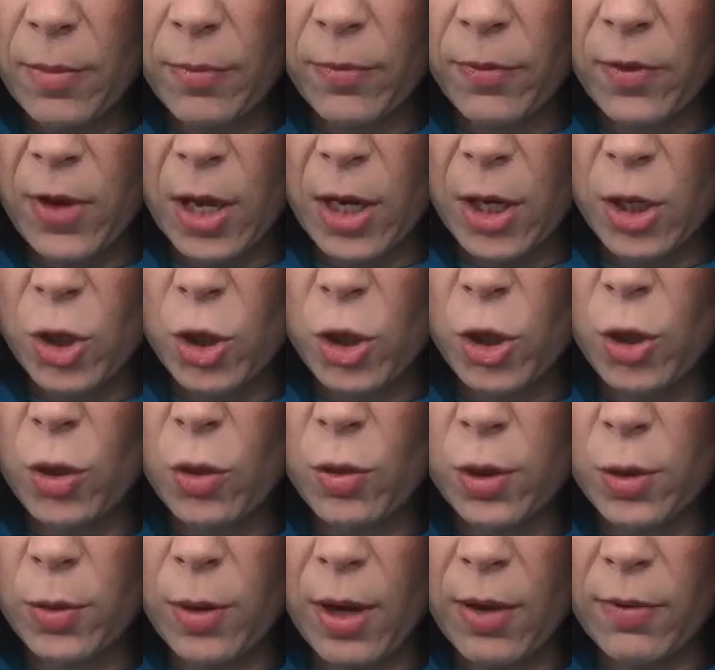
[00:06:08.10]
I've got a
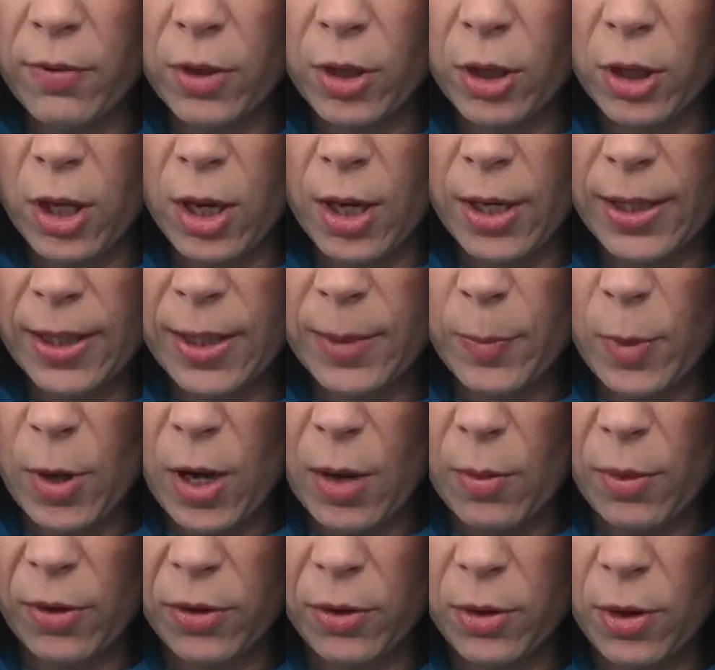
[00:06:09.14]
new 12 o'clock
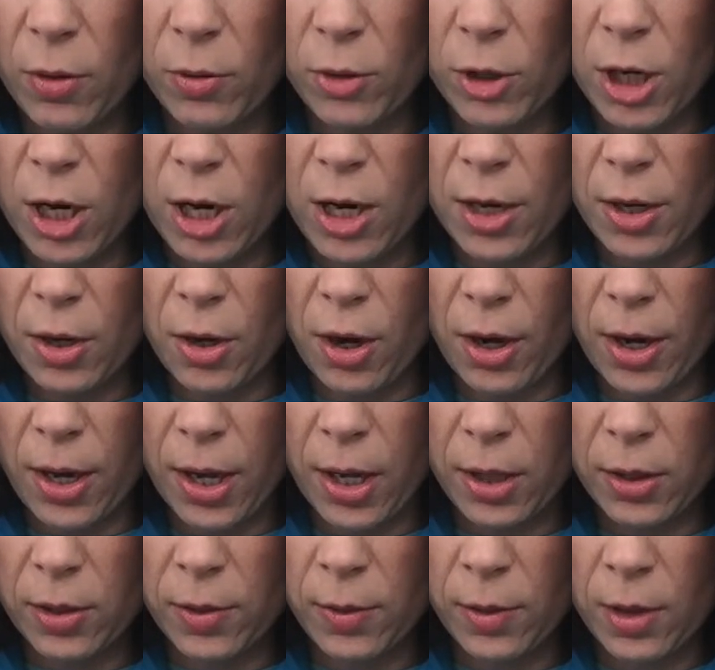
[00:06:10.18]
spot with no dot on
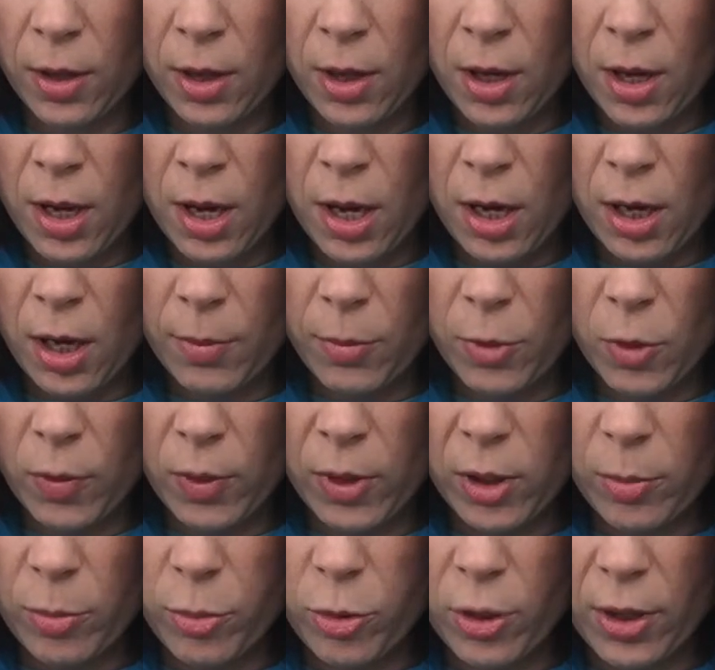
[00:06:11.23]
it. And I'm
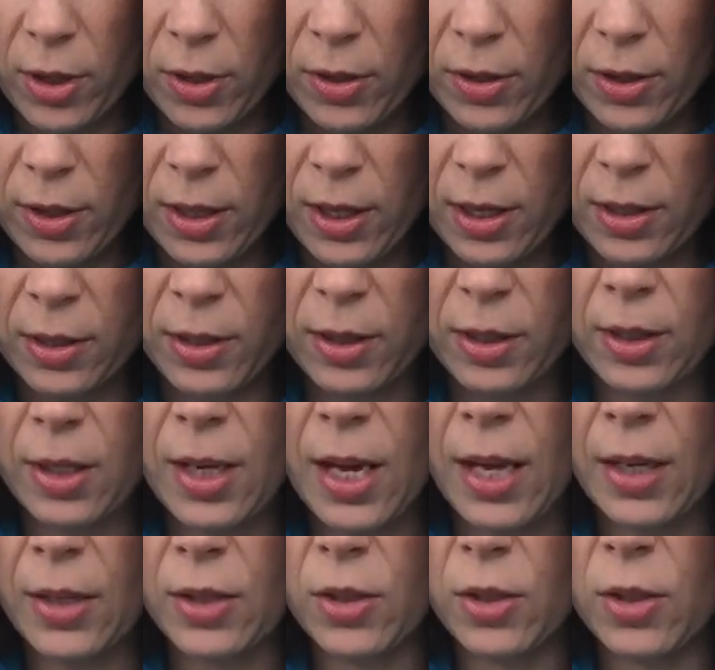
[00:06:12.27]
going to put this
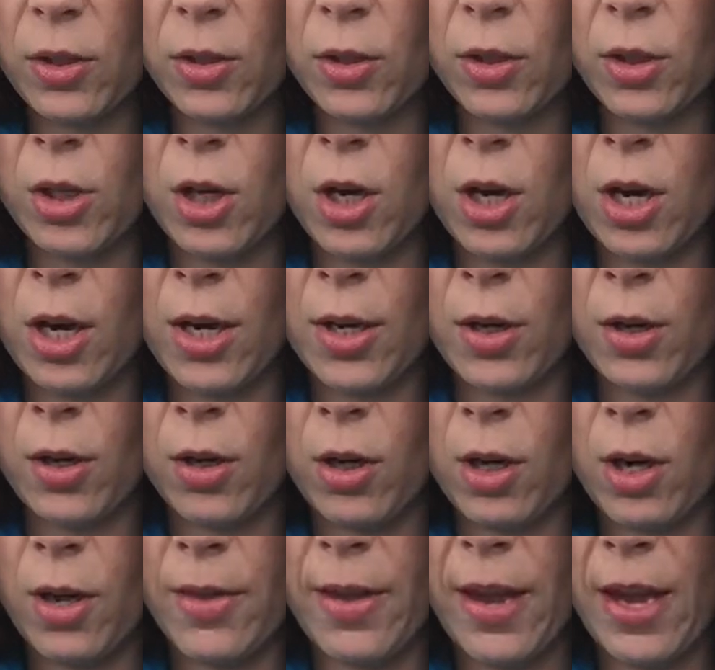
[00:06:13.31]
next dot
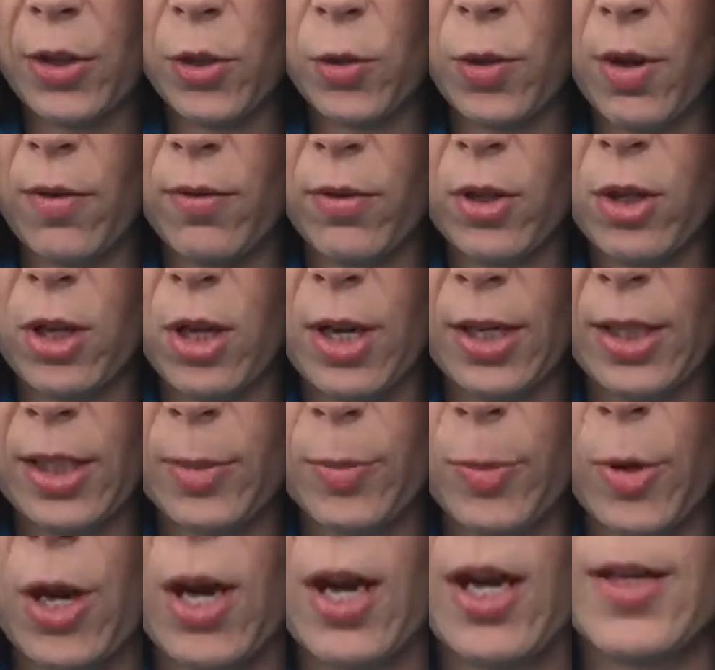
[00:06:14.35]
on that 12 o'clock
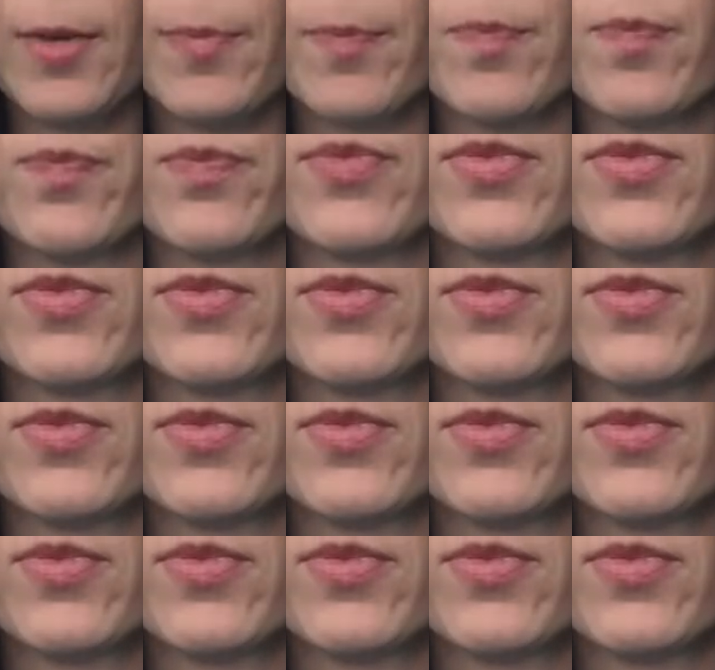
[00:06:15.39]
spot.